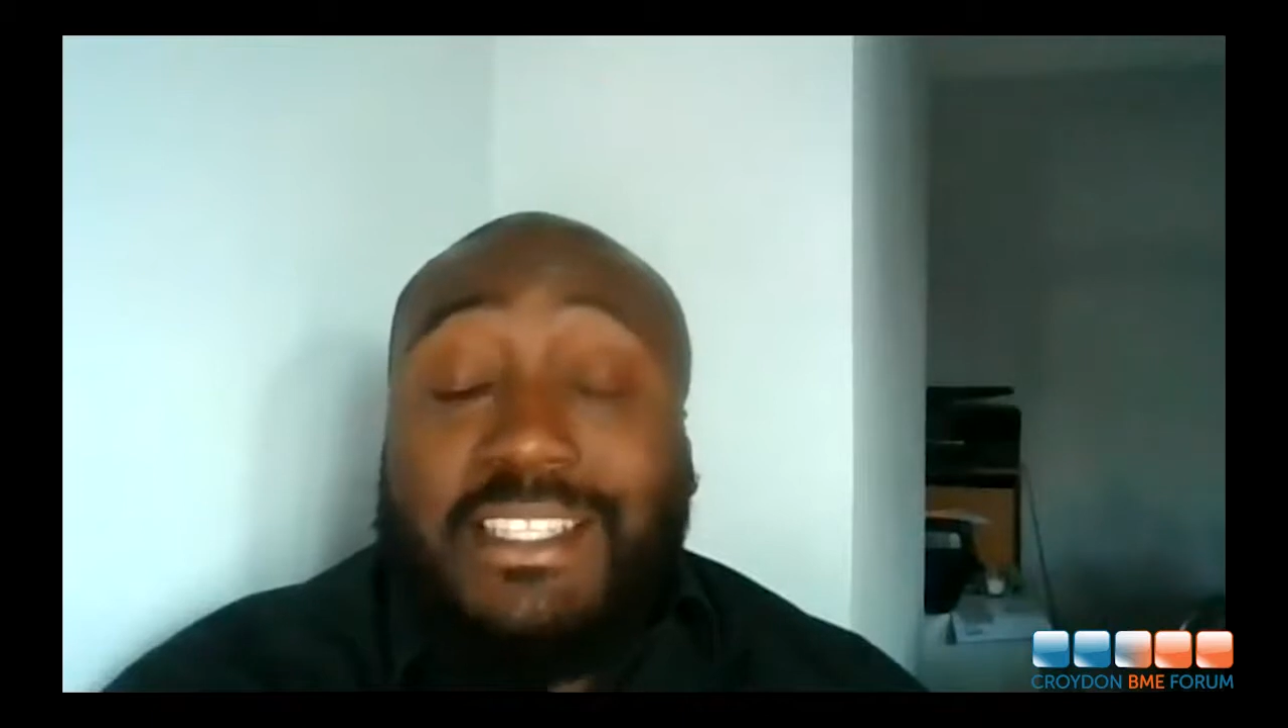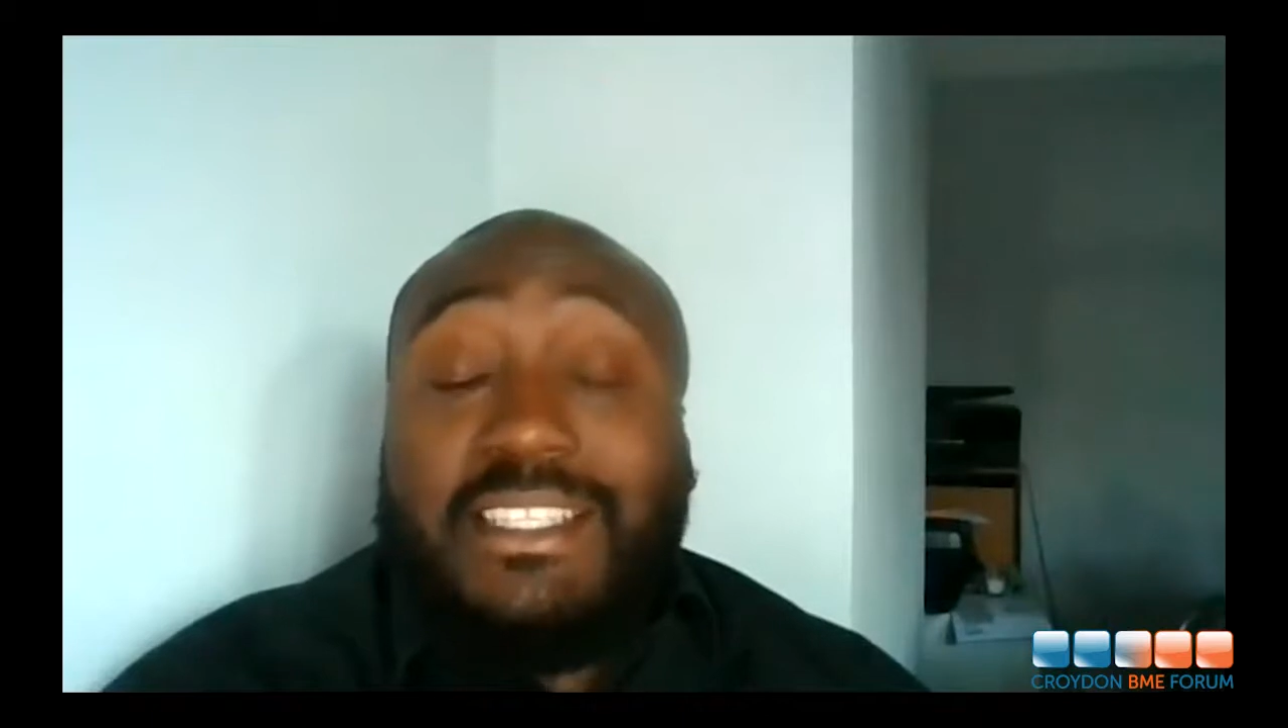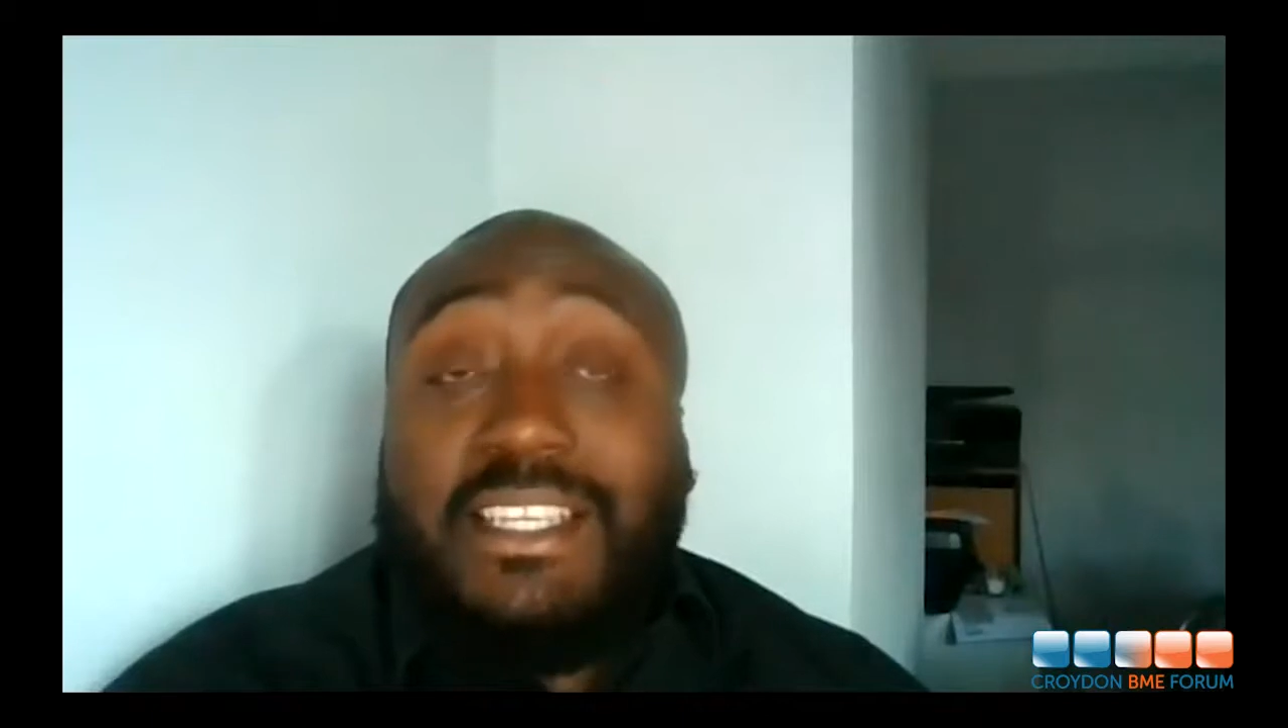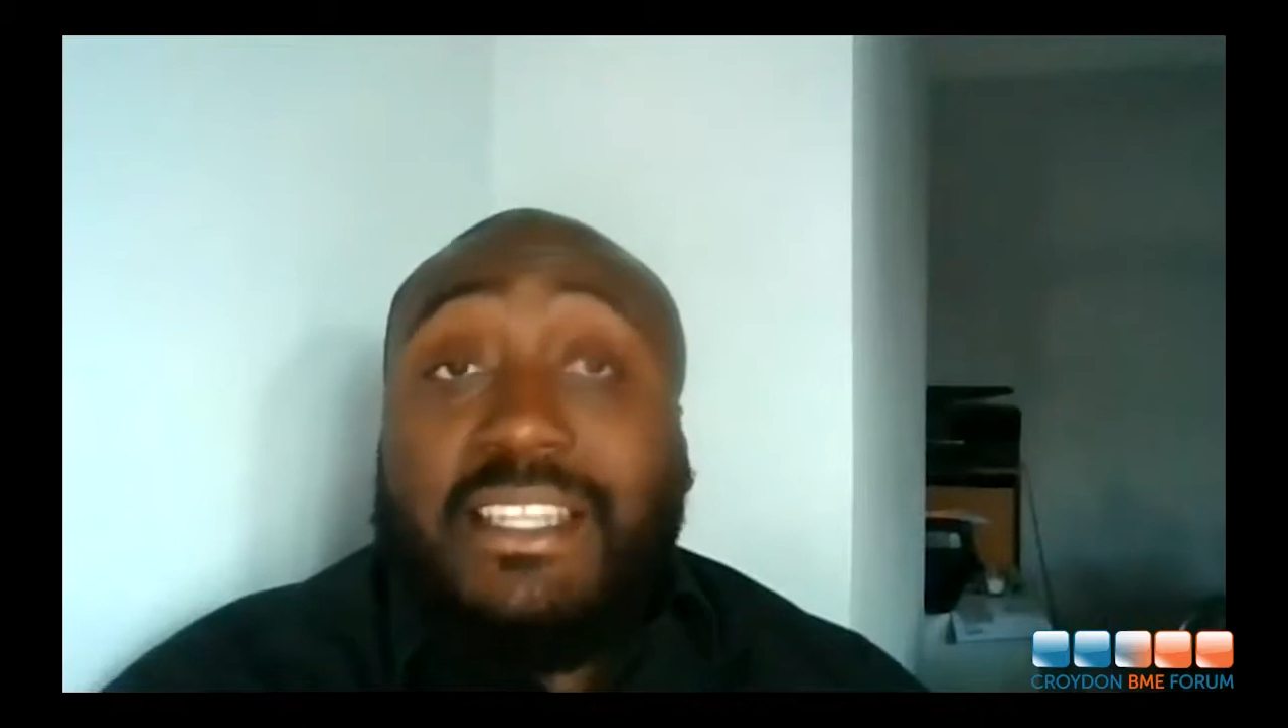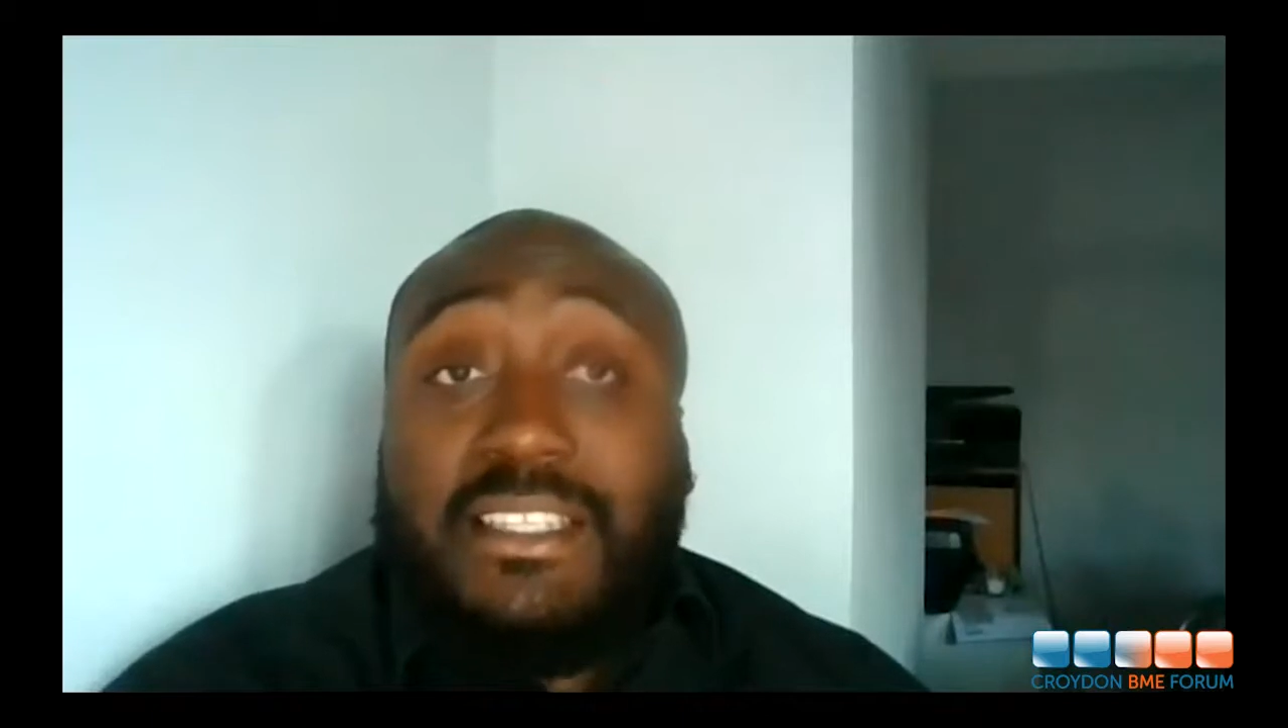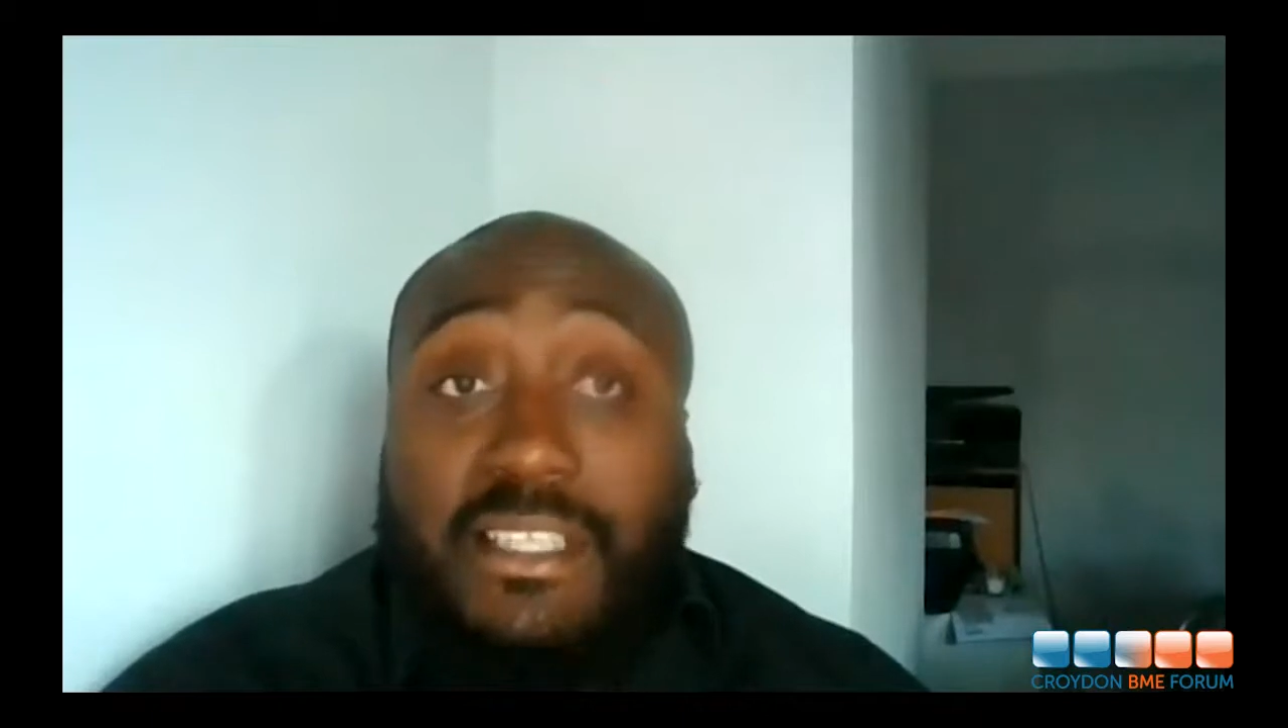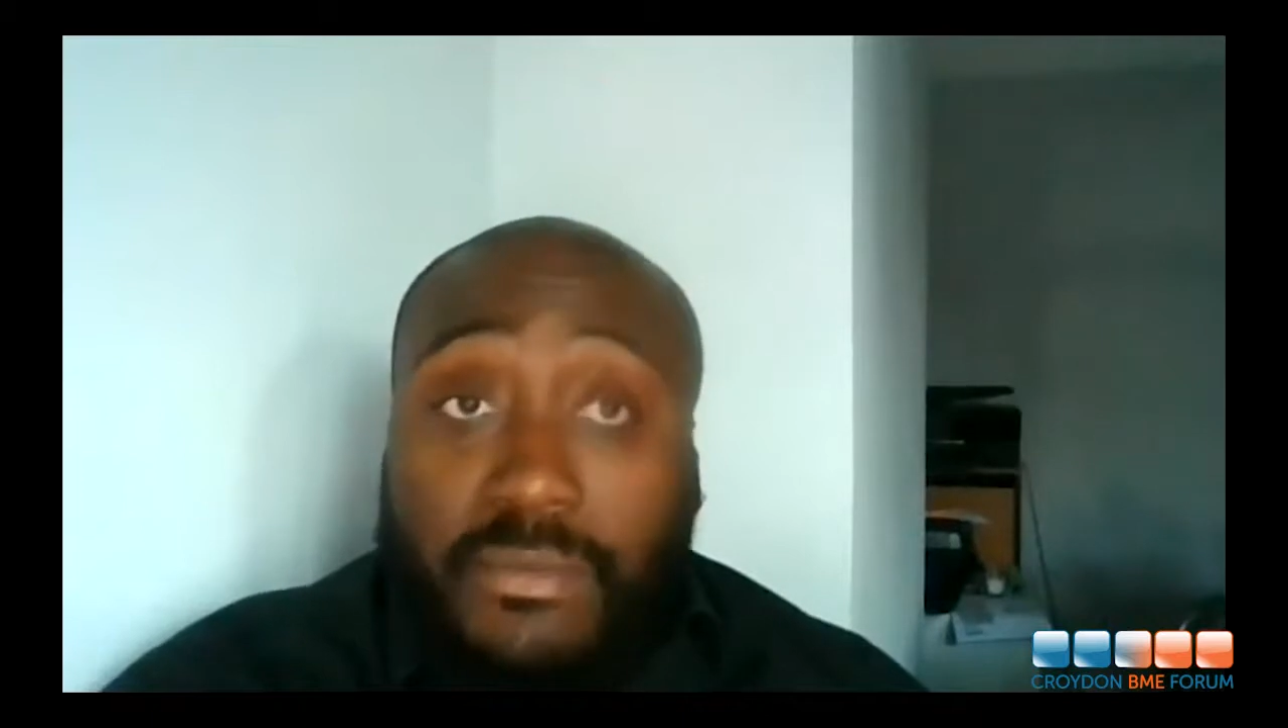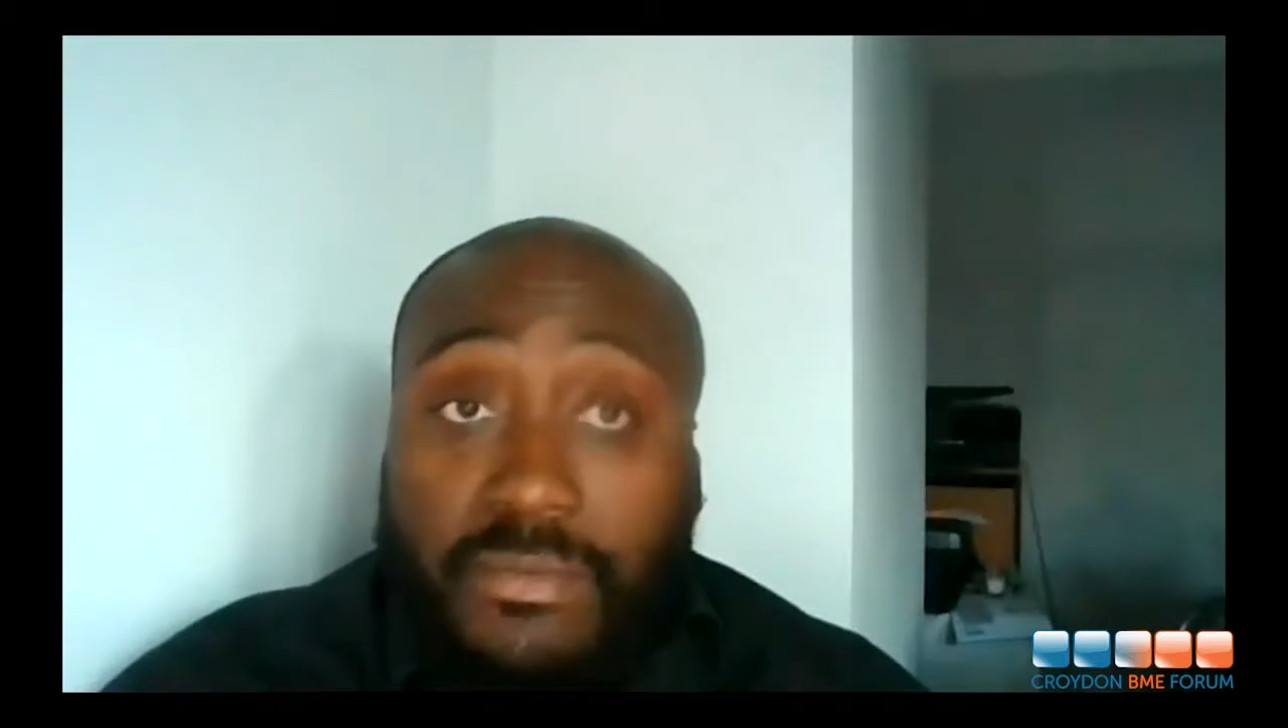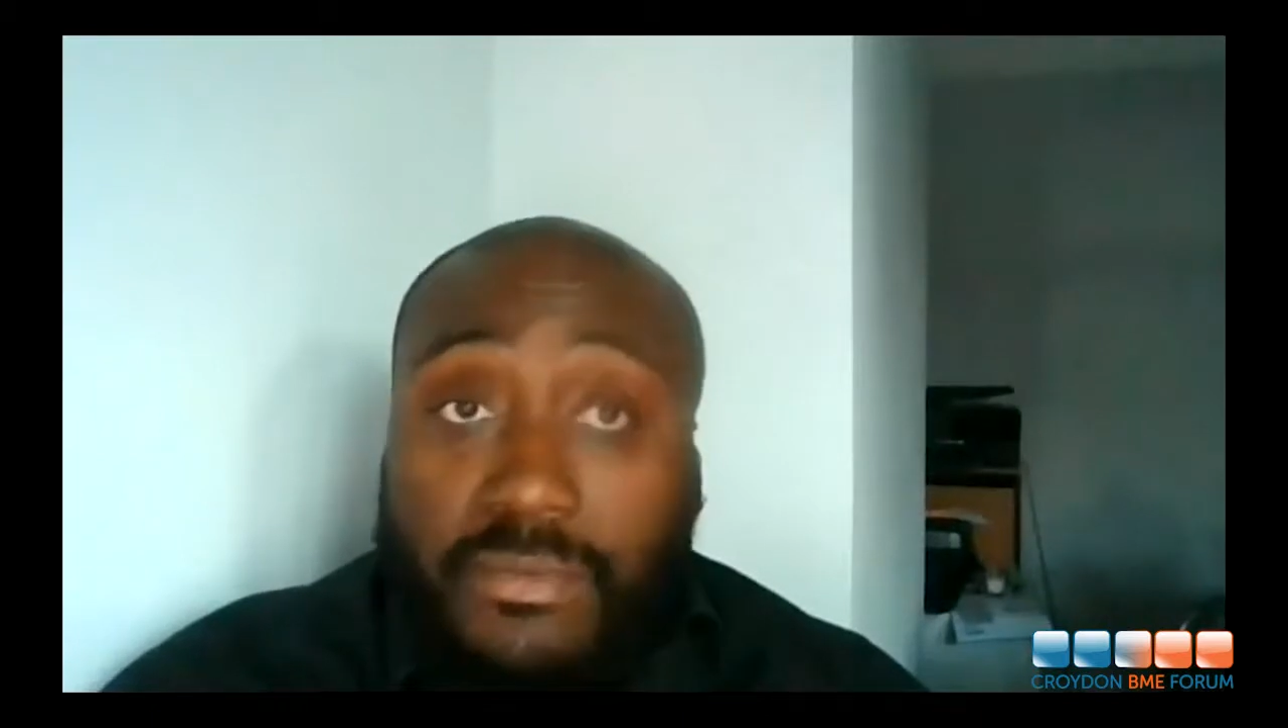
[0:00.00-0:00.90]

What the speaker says: incentive